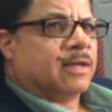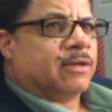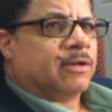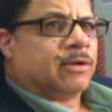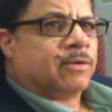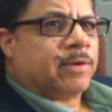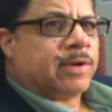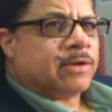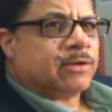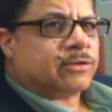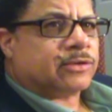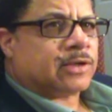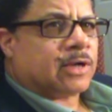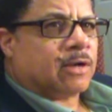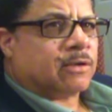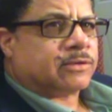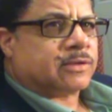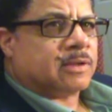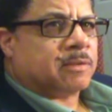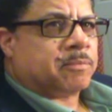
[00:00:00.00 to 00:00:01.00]
Yeah, the Greater
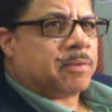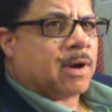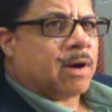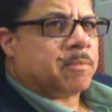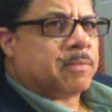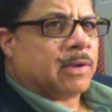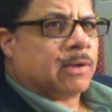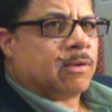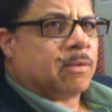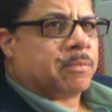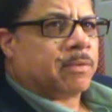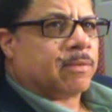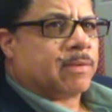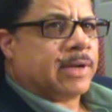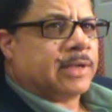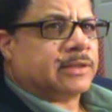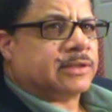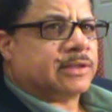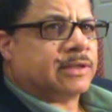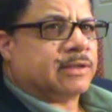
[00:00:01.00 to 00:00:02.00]
Charleston Empowerment
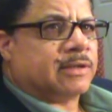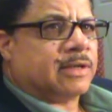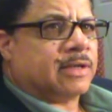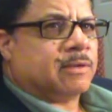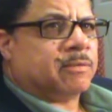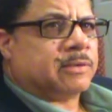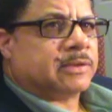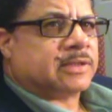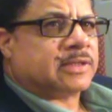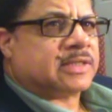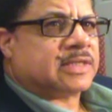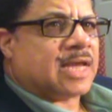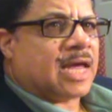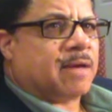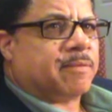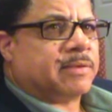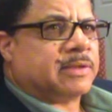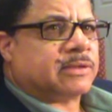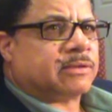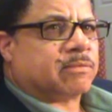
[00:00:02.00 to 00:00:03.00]
Corporation, it was
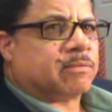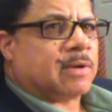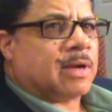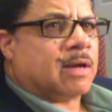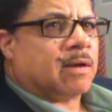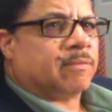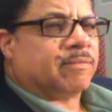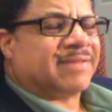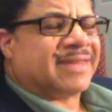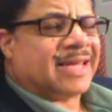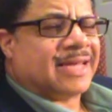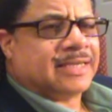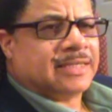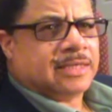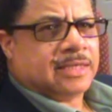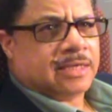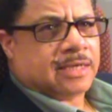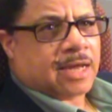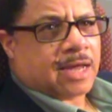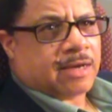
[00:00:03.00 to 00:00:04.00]
established around
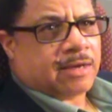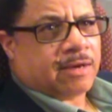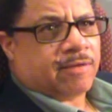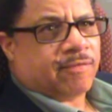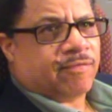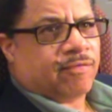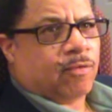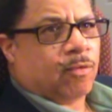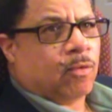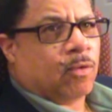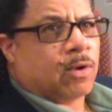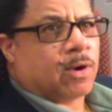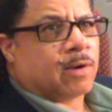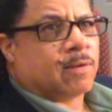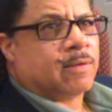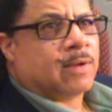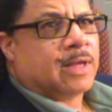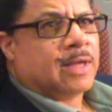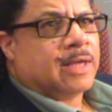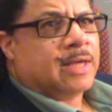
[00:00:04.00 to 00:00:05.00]

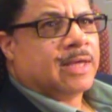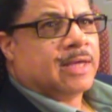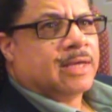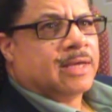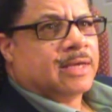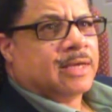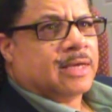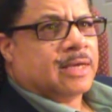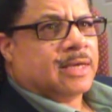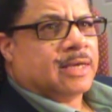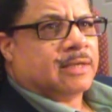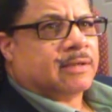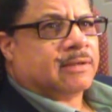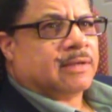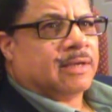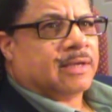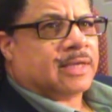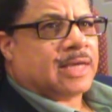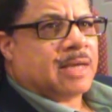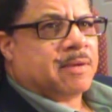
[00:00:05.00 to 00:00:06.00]
1994. Mm-hmm.
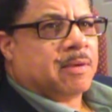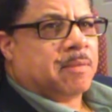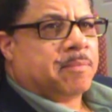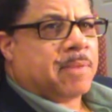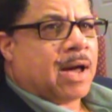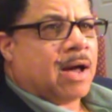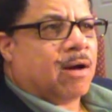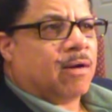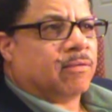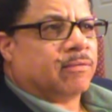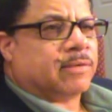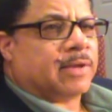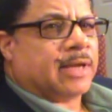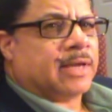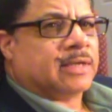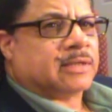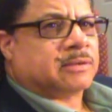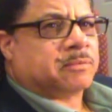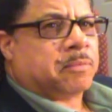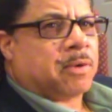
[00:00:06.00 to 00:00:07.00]
It came about
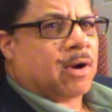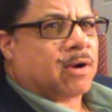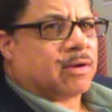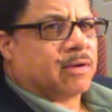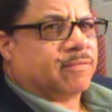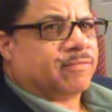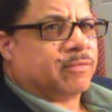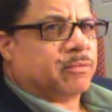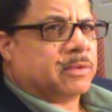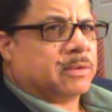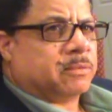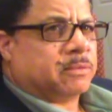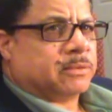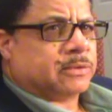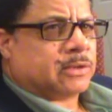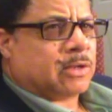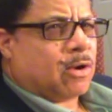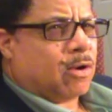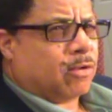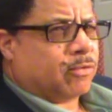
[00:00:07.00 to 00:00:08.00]
as part of what
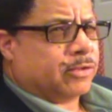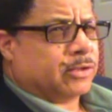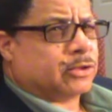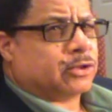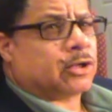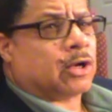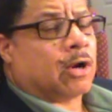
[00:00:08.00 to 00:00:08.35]
was called